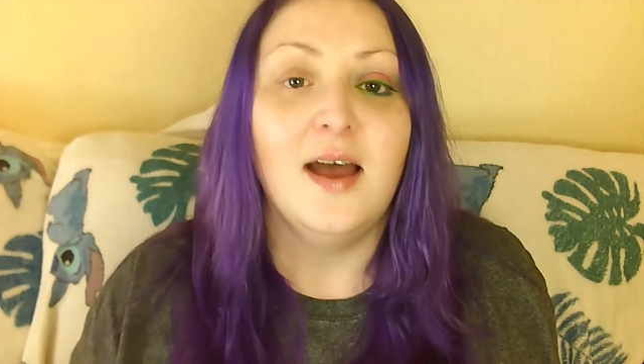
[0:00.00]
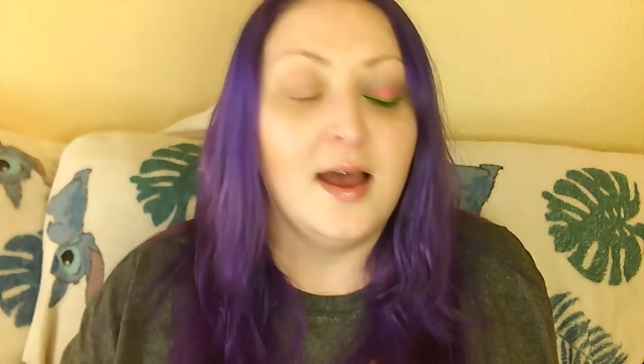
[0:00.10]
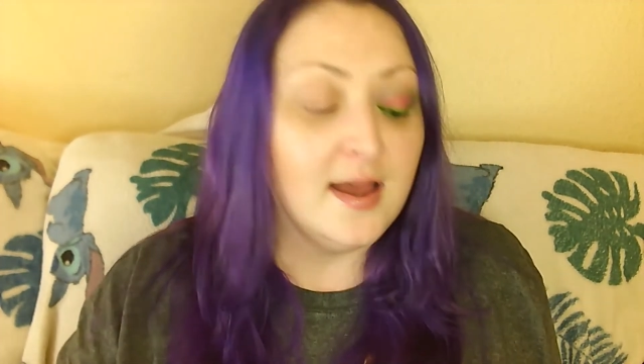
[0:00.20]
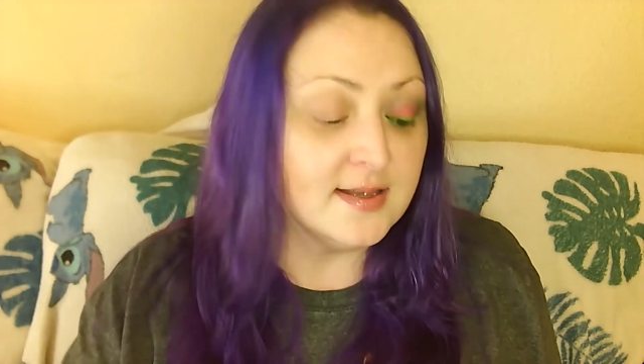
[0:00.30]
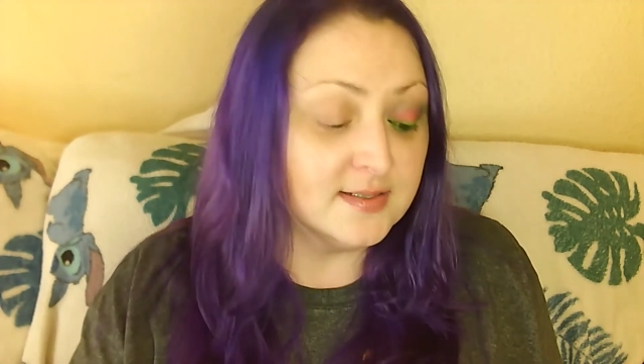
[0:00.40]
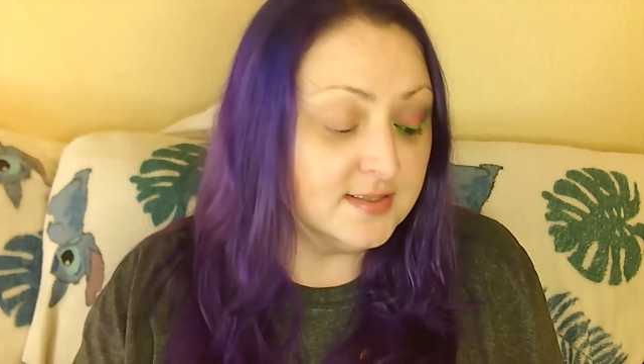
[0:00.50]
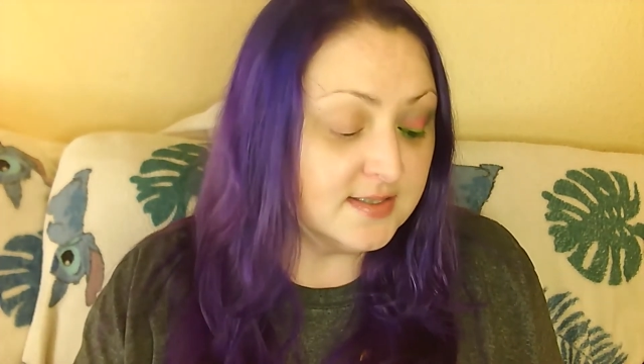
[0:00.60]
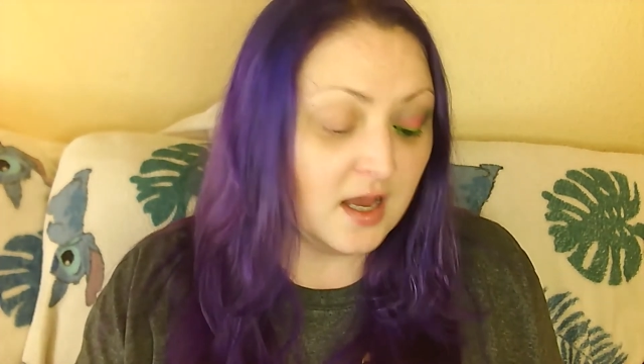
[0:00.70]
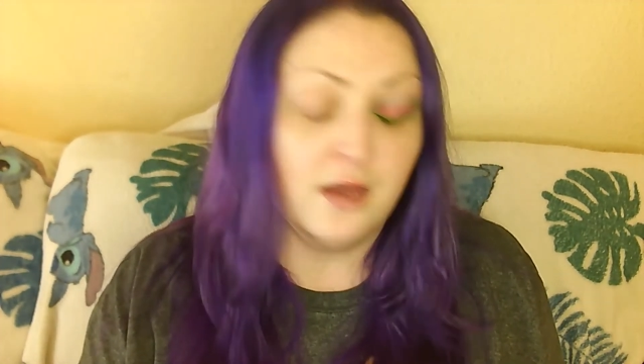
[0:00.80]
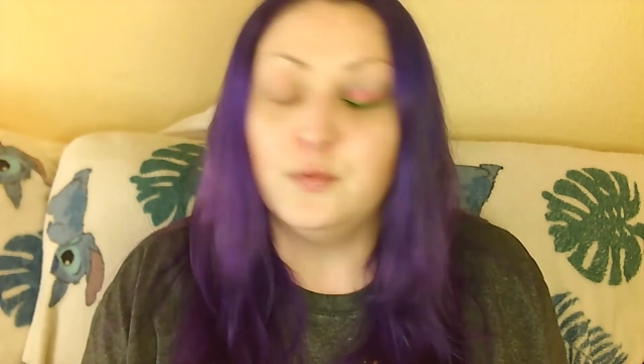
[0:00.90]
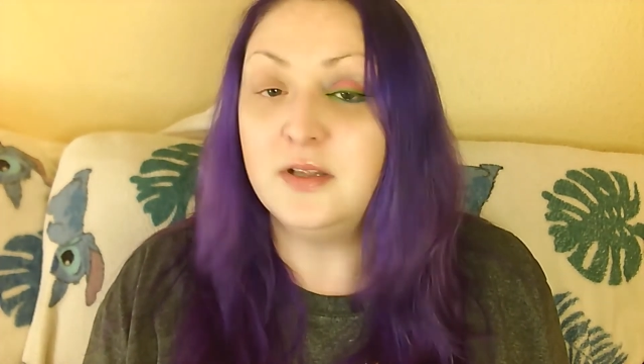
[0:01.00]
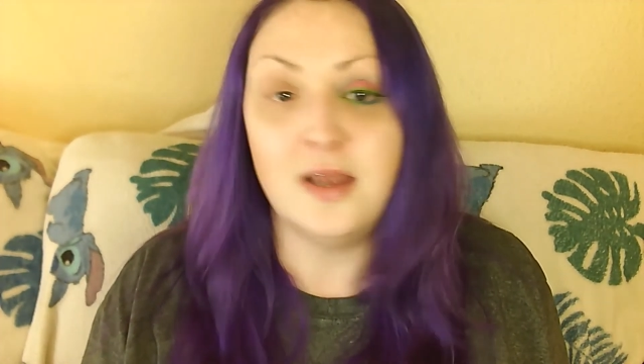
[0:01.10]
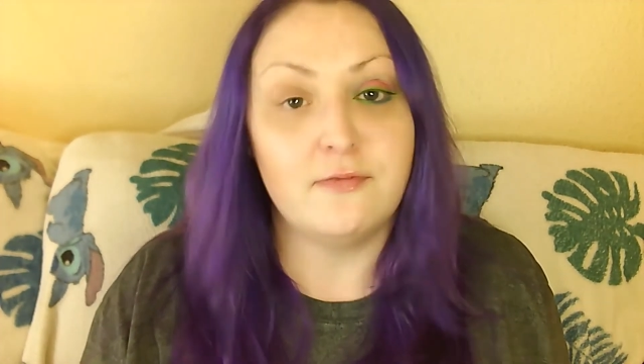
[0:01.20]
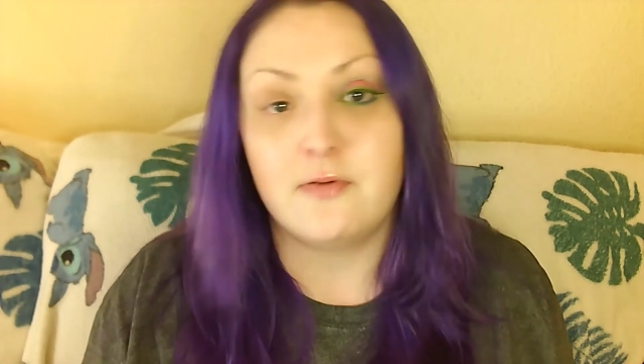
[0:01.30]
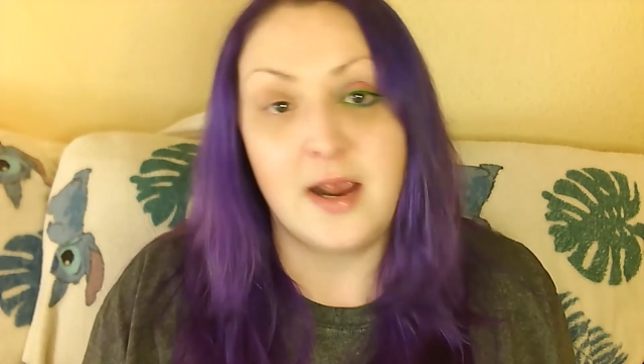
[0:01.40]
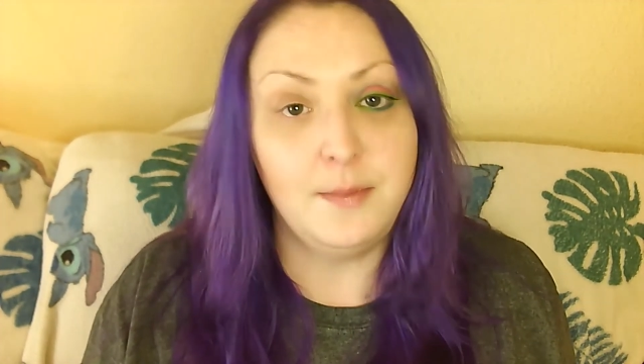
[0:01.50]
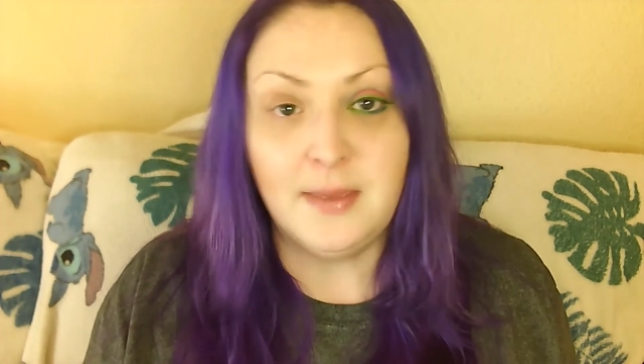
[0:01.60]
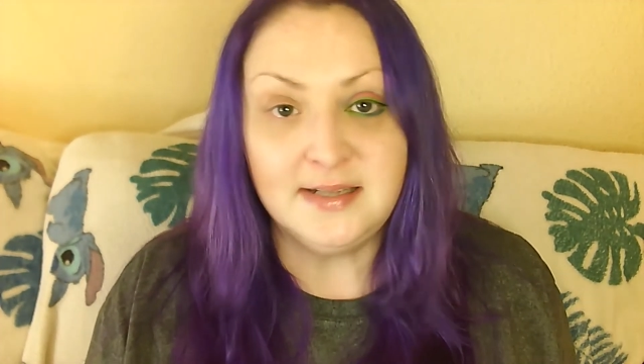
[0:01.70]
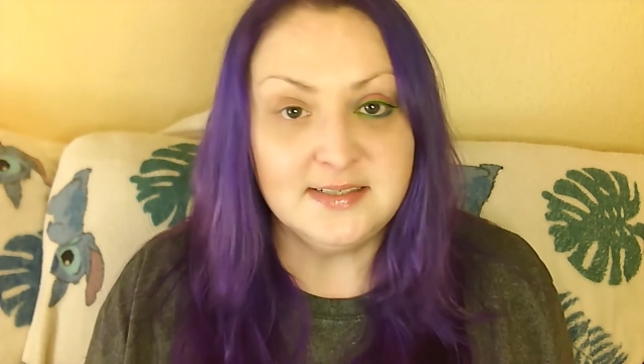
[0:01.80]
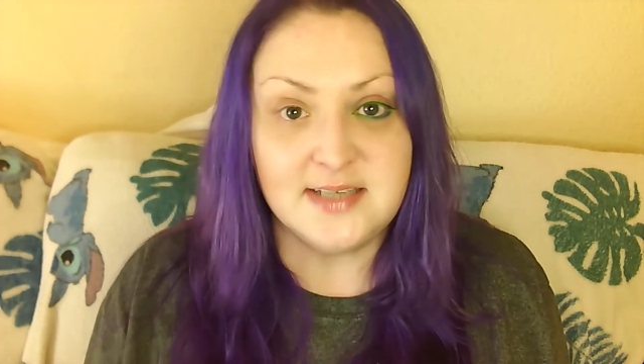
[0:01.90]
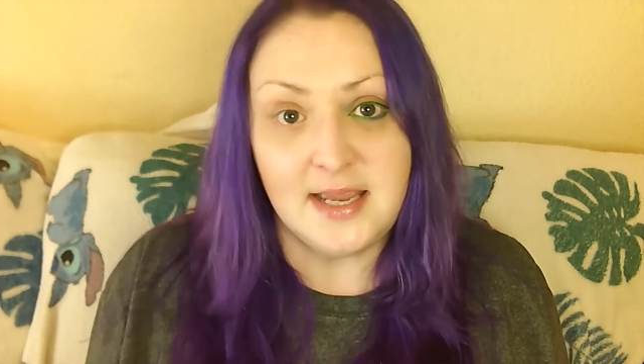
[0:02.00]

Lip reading: and I would never recommend